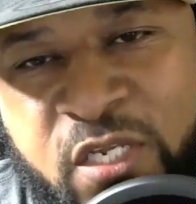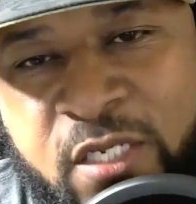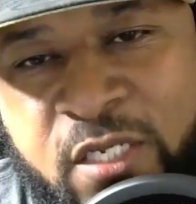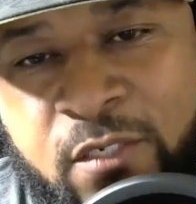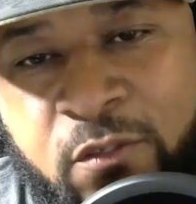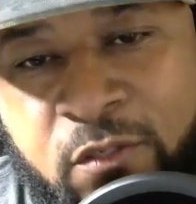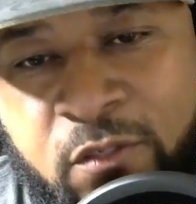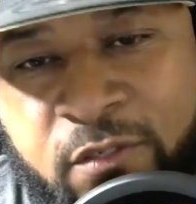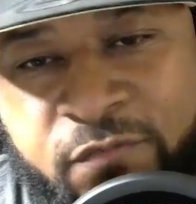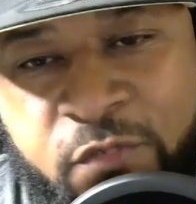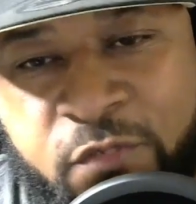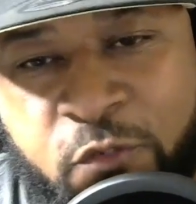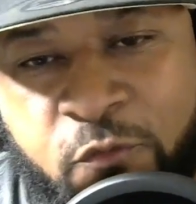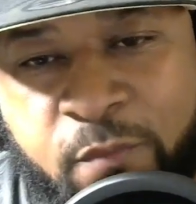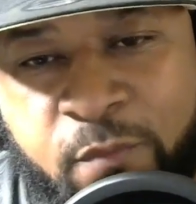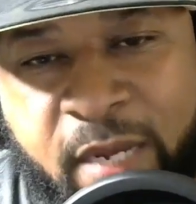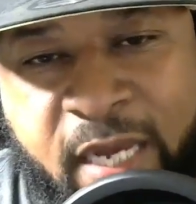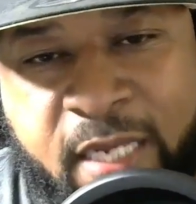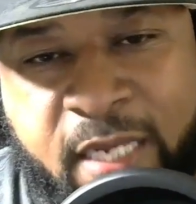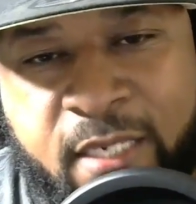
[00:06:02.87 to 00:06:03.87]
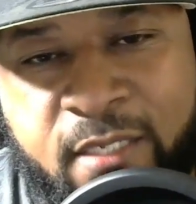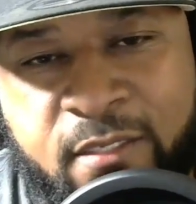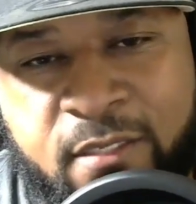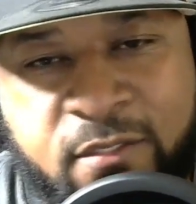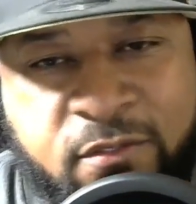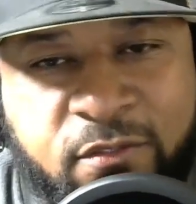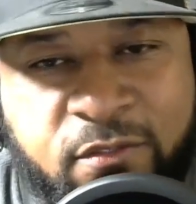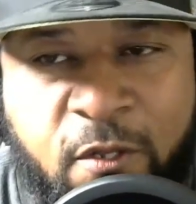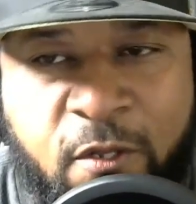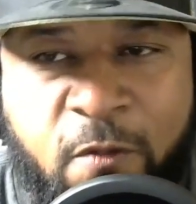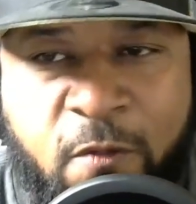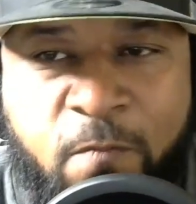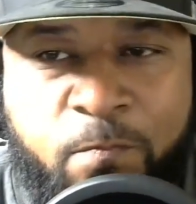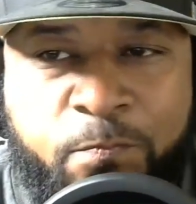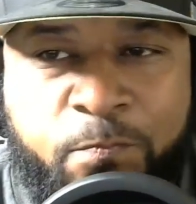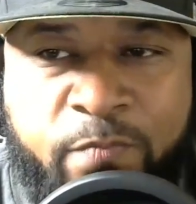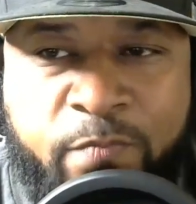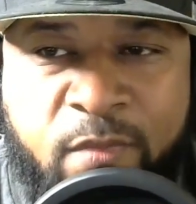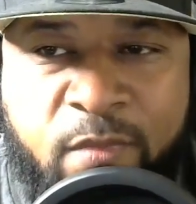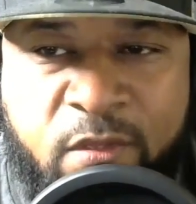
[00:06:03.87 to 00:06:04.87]
ill of nobody, because
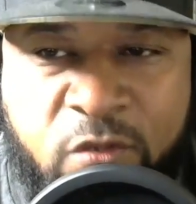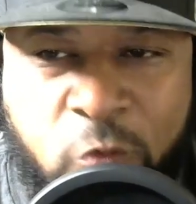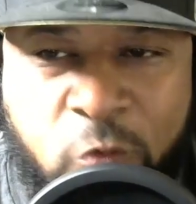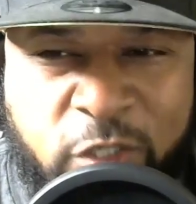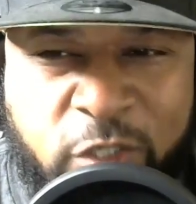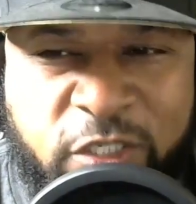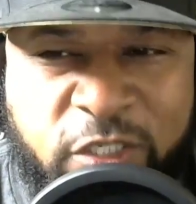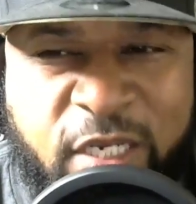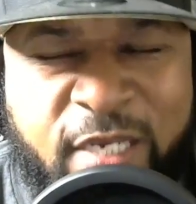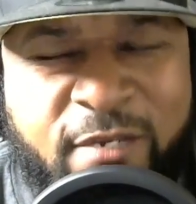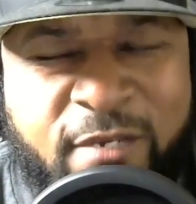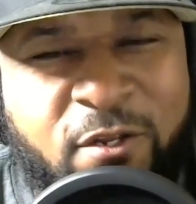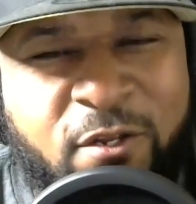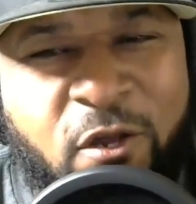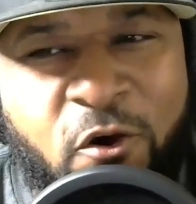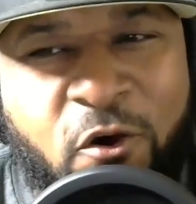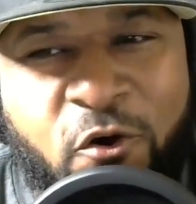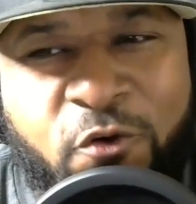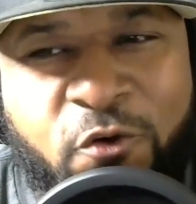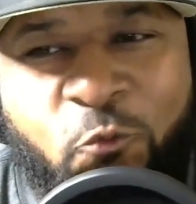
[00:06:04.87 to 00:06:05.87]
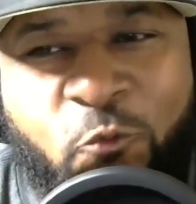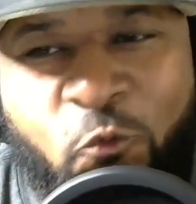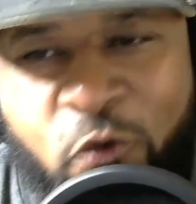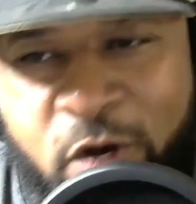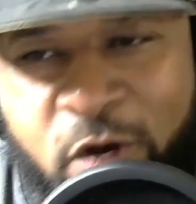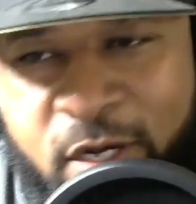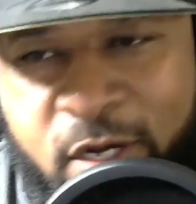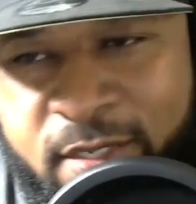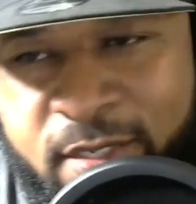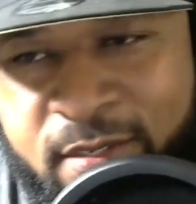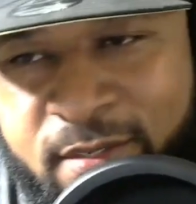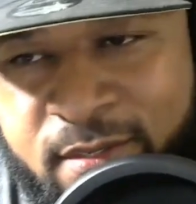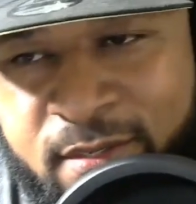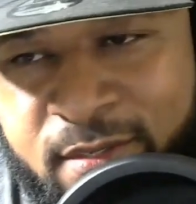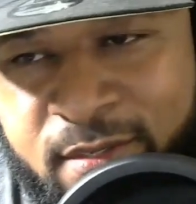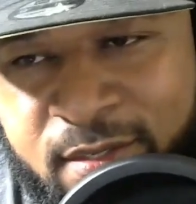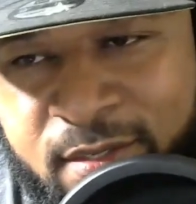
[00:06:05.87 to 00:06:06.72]
to wish ill on one